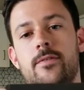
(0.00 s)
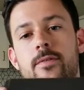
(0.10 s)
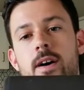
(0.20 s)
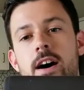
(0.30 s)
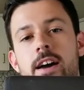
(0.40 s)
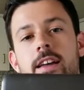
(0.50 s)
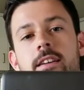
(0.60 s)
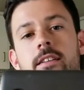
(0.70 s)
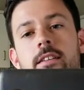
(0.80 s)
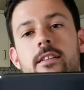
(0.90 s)

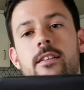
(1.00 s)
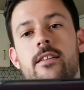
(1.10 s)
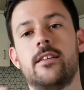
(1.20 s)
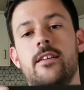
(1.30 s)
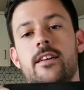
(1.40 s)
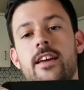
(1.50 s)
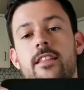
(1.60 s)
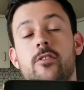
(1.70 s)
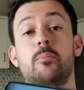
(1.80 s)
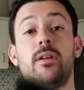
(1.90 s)
fine,
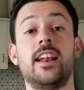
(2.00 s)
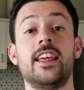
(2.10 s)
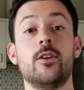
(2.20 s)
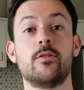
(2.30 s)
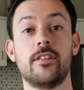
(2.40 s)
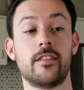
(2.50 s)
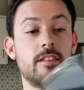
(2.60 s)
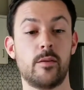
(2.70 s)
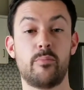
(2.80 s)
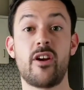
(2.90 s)
it's completely useless.
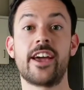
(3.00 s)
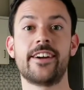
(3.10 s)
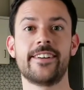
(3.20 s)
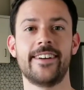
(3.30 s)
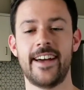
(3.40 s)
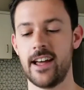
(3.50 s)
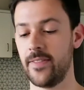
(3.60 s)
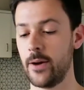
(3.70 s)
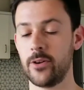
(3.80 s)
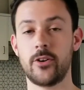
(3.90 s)
It's a brick.
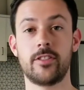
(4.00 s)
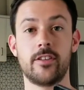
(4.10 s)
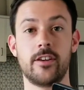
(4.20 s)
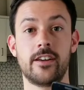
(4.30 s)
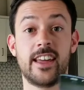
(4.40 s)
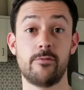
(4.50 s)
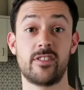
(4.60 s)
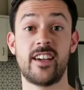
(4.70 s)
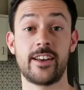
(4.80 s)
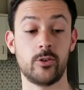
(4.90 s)
They were going to get it
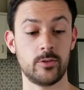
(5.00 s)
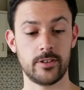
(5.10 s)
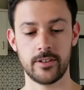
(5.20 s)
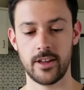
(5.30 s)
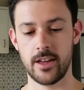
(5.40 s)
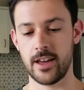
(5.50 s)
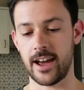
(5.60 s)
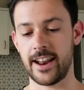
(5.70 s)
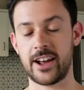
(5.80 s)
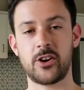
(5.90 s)
recycled,
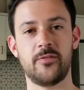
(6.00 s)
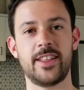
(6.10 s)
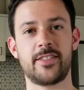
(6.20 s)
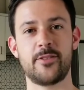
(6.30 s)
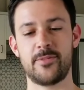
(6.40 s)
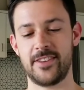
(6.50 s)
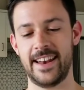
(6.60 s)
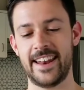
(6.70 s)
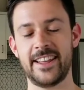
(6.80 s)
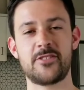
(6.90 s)
and I convinced them to
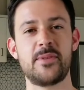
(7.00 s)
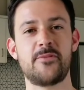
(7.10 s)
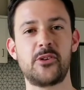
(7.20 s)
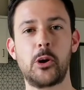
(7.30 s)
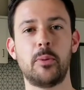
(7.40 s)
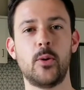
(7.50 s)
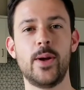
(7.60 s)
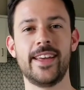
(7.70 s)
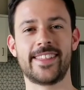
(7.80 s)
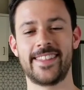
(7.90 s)
lend it to me for a couple of
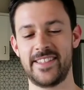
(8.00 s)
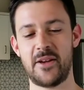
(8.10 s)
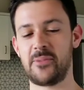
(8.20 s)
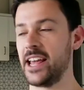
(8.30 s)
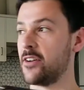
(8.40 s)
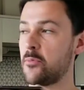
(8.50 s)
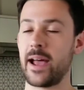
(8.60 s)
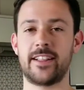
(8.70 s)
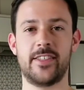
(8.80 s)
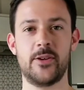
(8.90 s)
weeks. So I'm going to give it
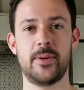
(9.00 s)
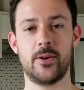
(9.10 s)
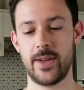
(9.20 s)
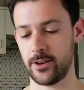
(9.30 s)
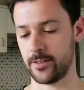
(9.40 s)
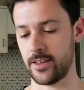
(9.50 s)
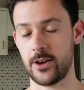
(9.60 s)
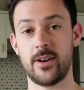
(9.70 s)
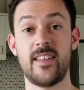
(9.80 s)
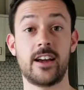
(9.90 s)
back to them in a week or
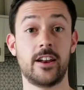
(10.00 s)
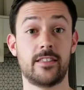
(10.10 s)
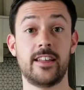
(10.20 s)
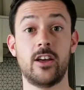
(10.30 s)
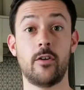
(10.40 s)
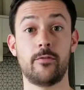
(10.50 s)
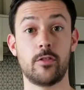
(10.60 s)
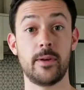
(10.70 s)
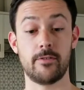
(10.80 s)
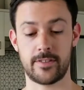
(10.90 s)
so, and they're going to send it off
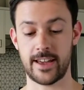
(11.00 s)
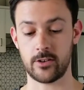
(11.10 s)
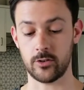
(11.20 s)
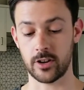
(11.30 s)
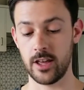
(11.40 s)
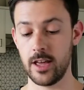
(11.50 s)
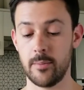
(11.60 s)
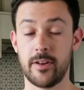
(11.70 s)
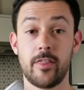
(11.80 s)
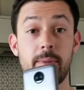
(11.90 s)
to be recycled.
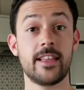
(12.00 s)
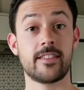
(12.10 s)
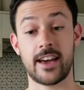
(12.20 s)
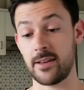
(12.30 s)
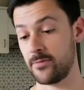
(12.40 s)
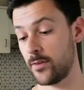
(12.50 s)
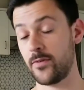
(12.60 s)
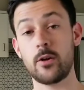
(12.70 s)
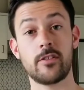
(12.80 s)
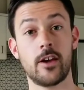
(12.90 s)
But in the meantime, for
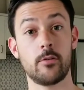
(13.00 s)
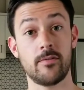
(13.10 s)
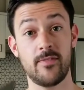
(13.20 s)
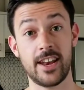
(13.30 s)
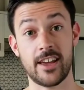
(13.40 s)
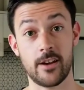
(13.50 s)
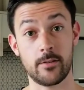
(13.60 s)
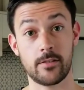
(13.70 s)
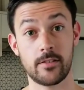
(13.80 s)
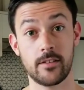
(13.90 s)
photos and
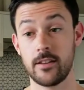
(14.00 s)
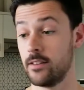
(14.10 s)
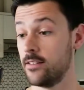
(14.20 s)
videos,